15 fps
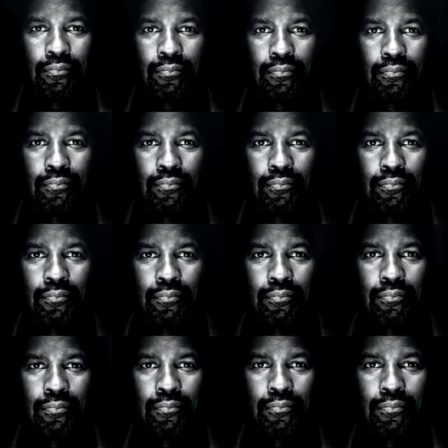
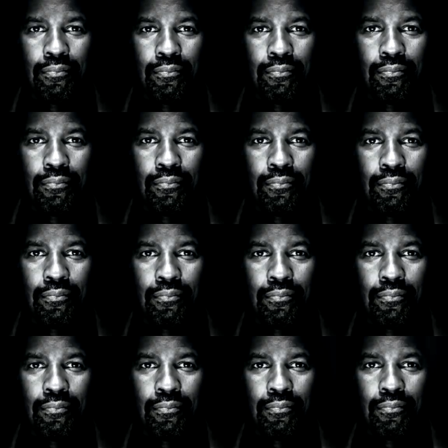
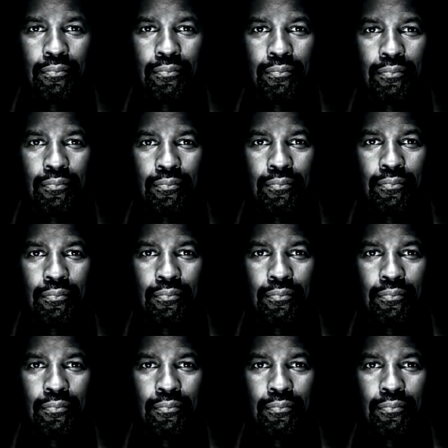Nobody speaks.